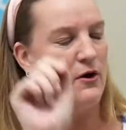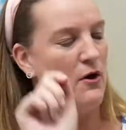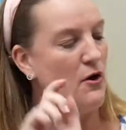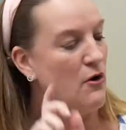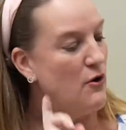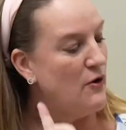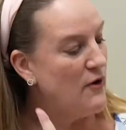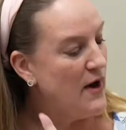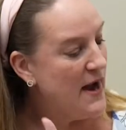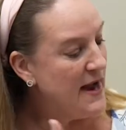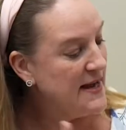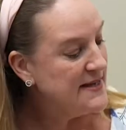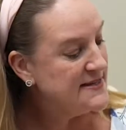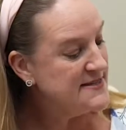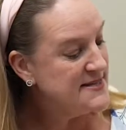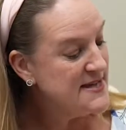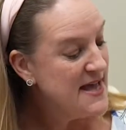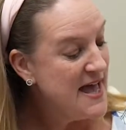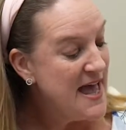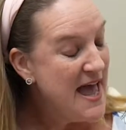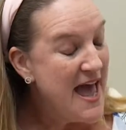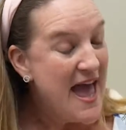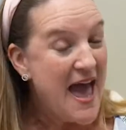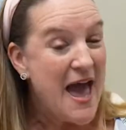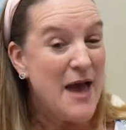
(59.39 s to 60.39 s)
All right.
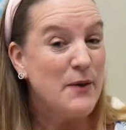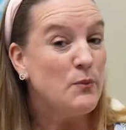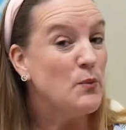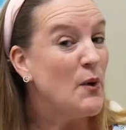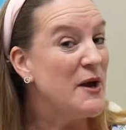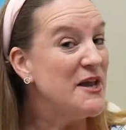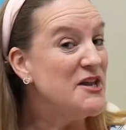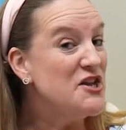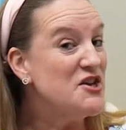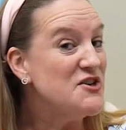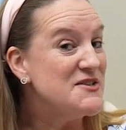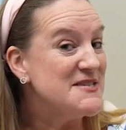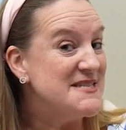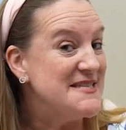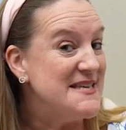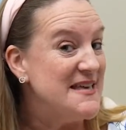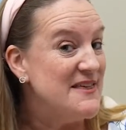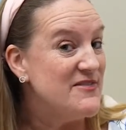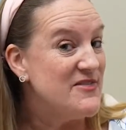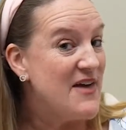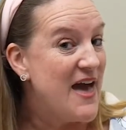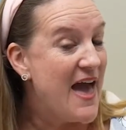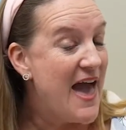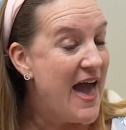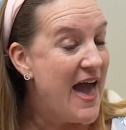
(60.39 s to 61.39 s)
And when you see the